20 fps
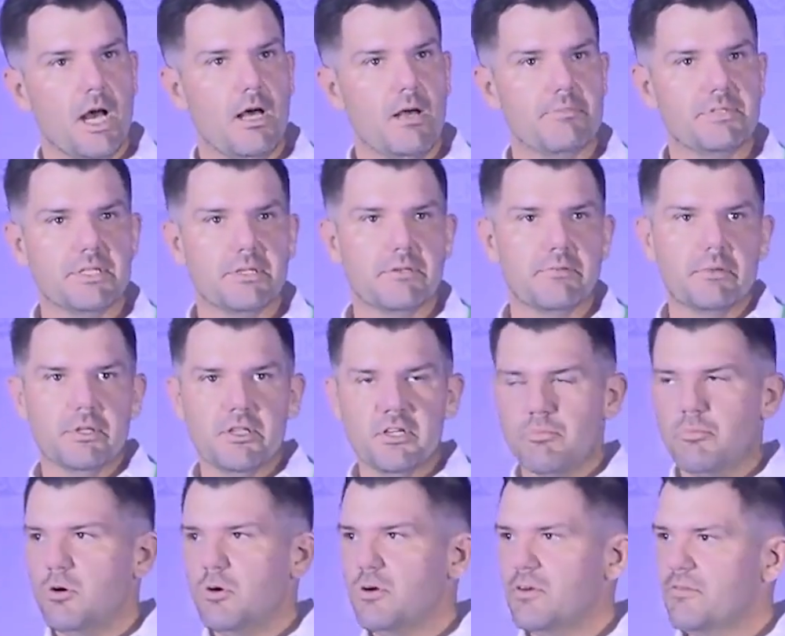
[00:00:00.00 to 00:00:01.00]
So look
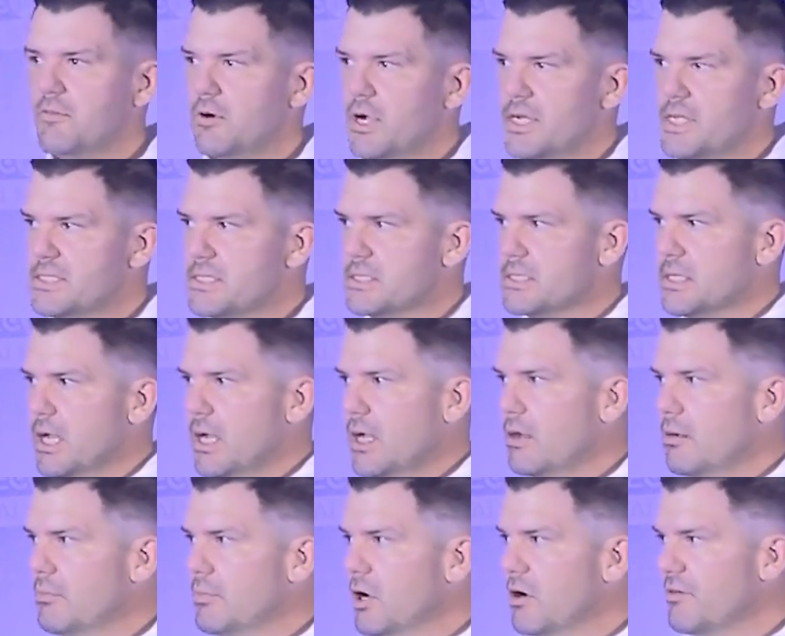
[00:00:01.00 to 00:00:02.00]
more for us
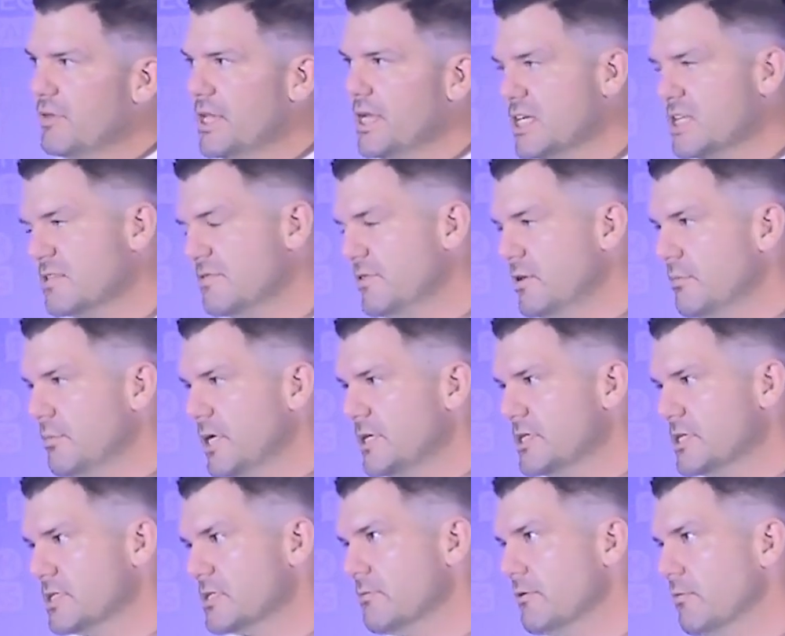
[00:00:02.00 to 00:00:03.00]
over the next few
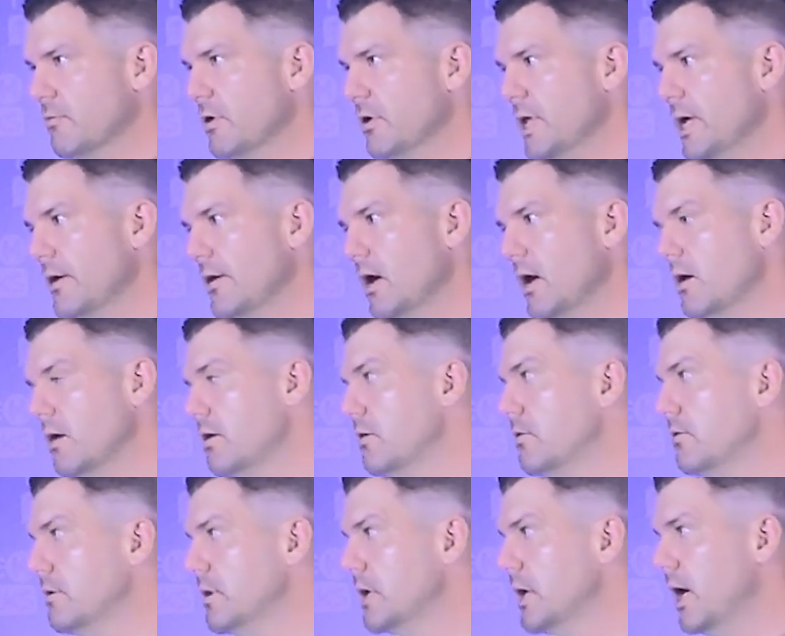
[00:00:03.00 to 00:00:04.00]
months as we roll out our
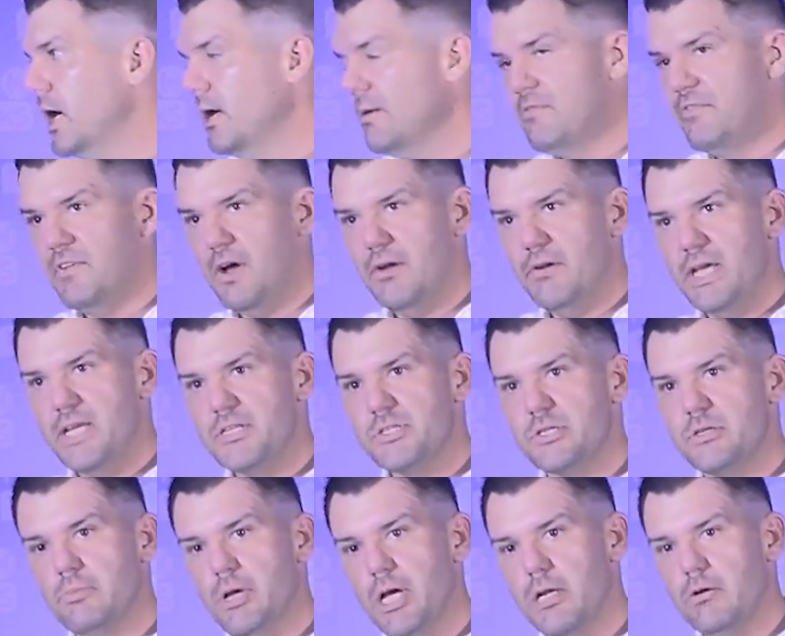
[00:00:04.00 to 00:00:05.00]
own
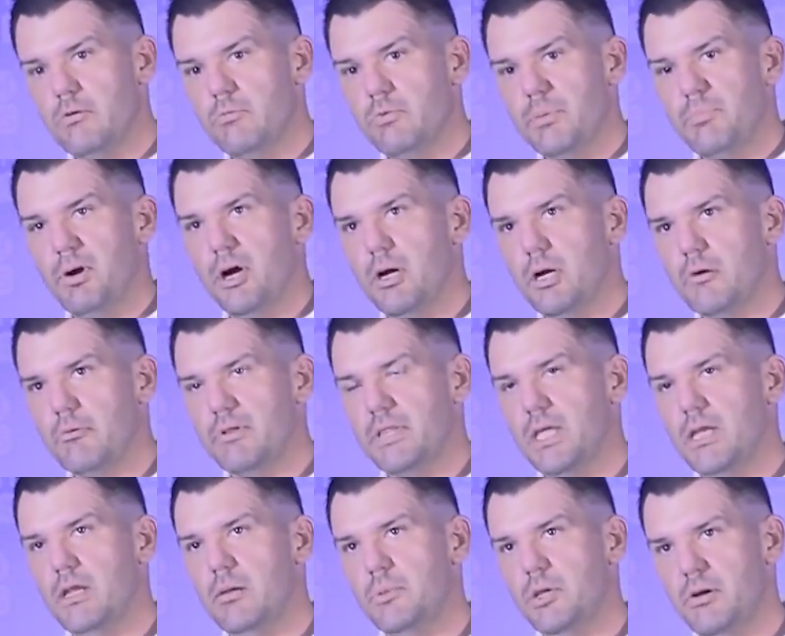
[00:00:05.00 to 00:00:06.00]
foundational model. We partnered with
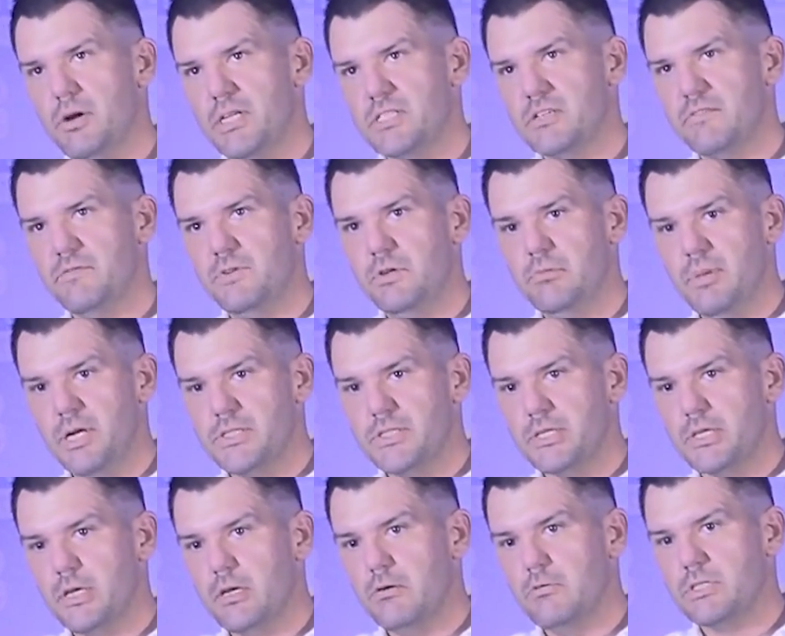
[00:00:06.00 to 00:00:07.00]
AWS a few months
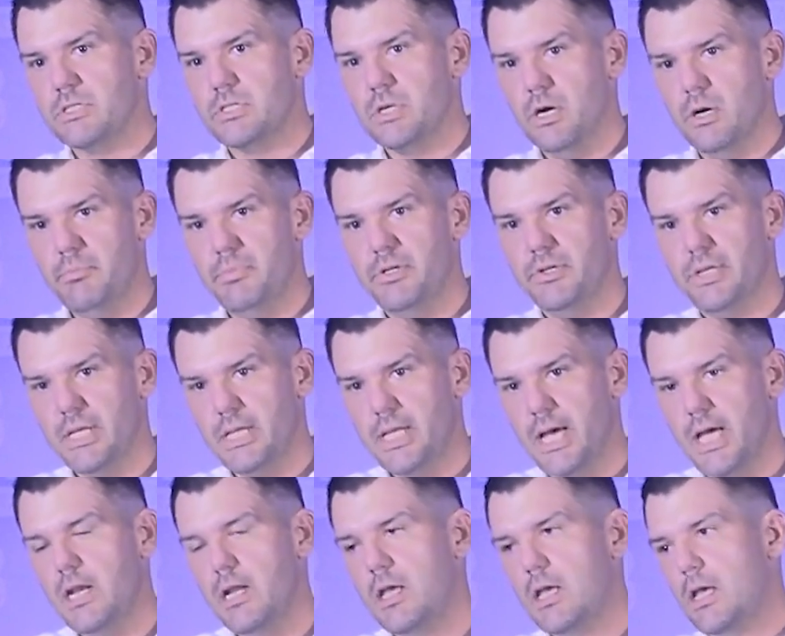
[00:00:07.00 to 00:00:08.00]
ago to start building
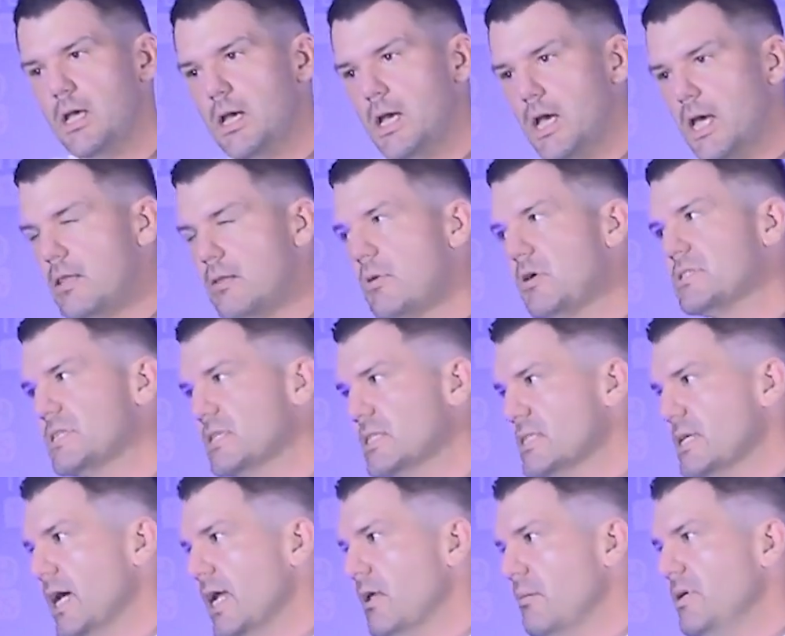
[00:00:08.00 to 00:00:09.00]
that. And the most
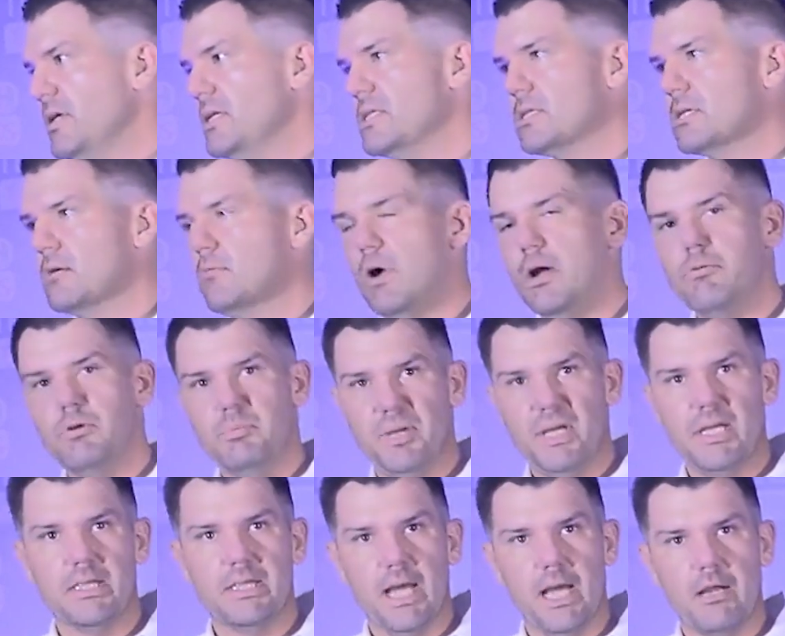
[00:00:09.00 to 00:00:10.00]
exciting piece and why we
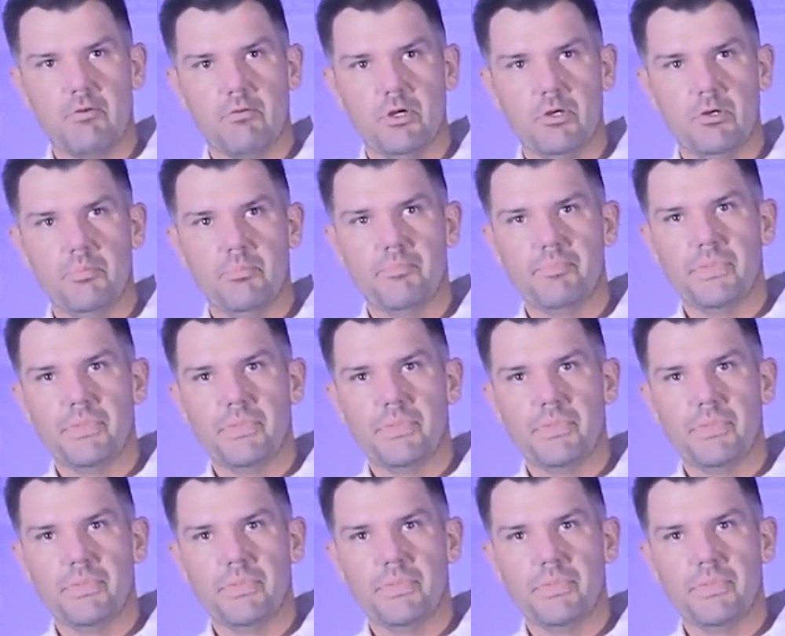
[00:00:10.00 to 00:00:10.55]
picked that group